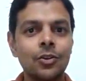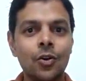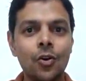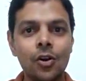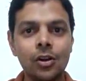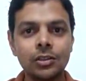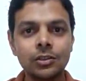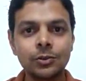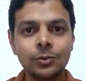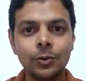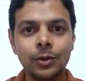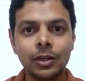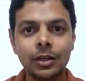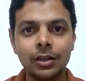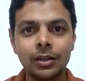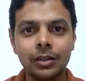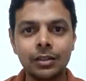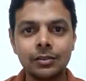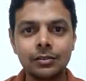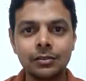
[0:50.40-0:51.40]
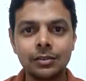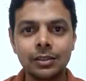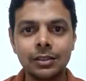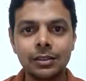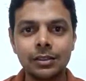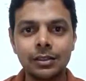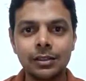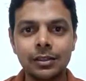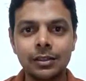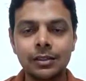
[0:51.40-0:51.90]
Costs were
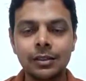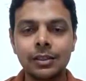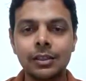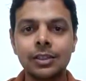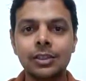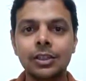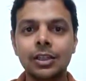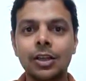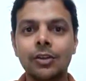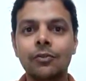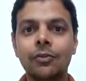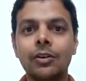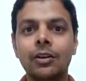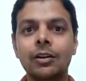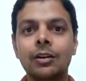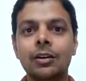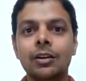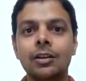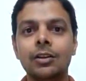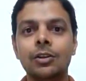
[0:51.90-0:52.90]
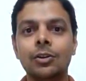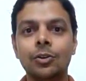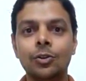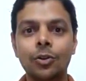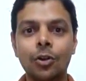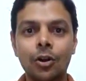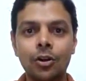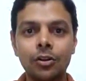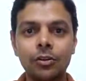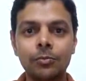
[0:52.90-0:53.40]
understated. There were
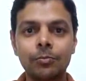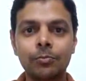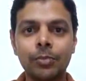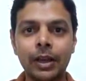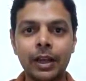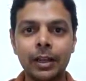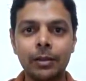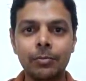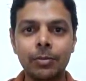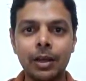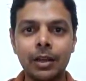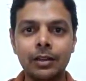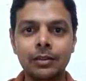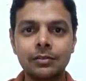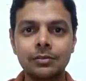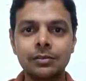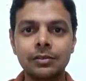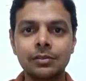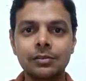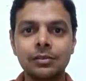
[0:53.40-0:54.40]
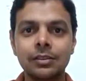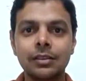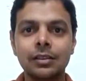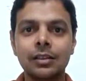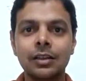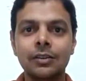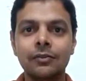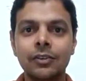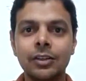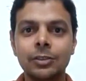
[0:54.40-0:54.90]
lot of bank balances and
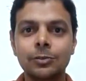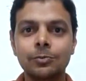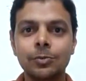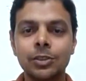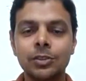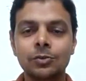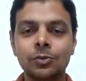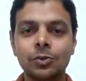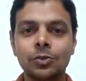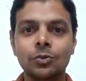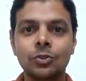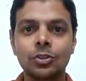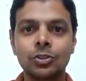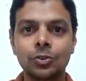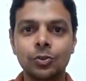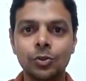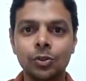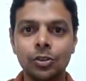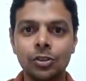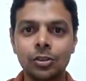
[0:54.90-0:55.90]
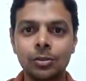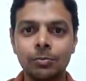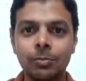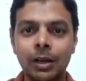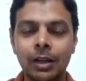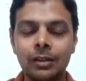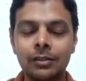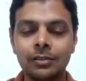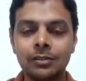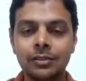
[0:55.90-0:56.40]
investments which were shown on the
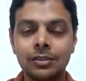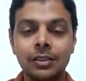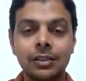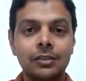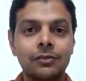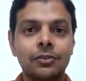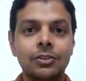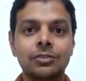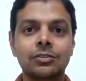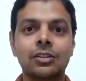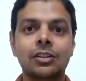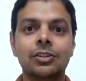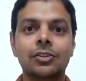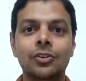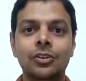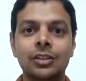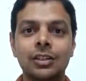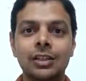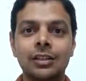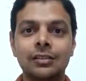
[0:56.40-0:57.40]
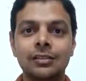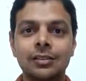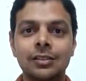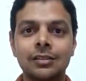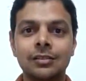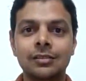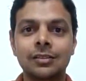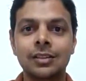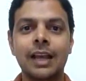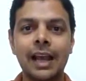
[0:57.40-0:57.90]
balance sheet which did not
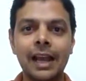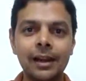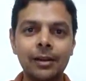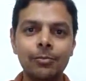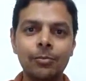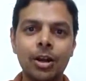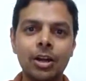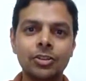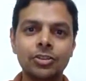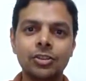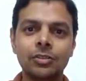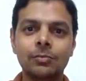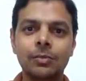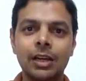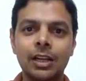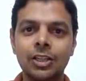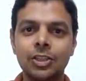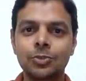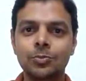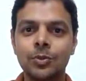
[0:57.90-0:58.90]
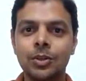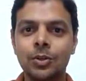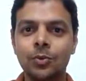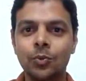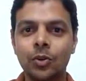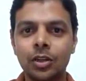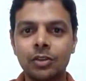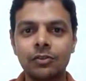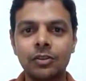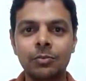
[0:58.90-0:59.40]
exist, and margin management,
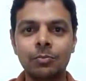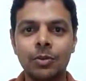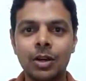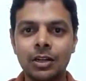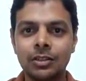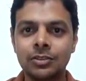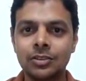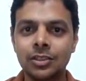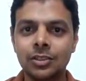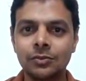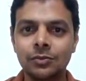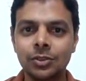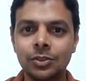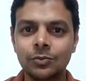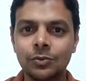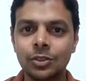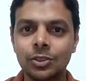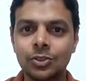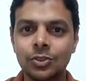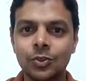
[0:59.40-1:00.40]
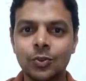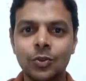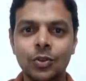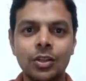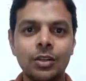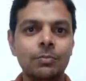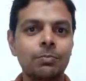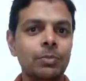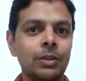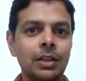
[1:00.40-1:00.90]
whatever margins which were shown
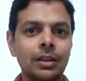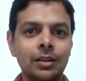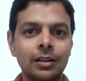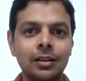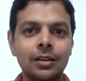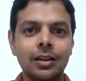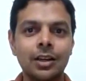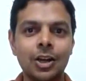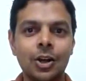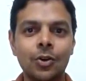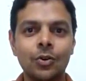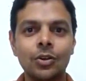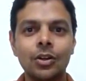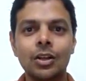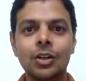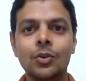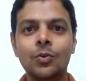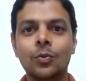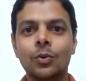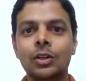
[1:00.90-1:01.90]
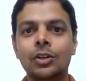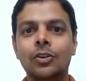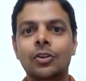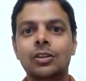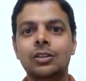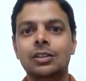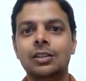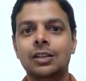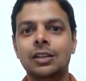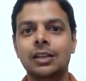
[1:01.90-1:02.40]
in P&L account were
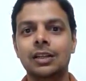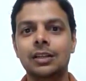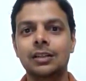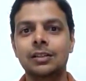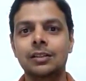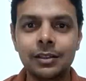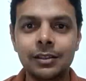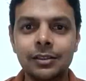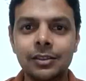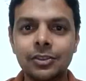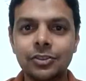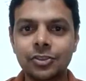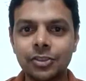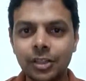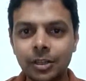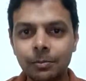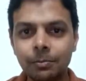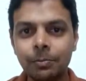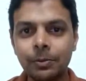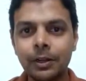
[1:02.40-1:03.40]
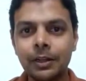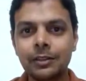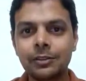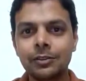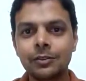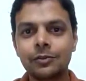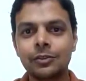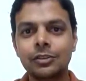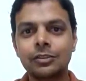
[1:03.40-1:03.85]
not correct. The share price of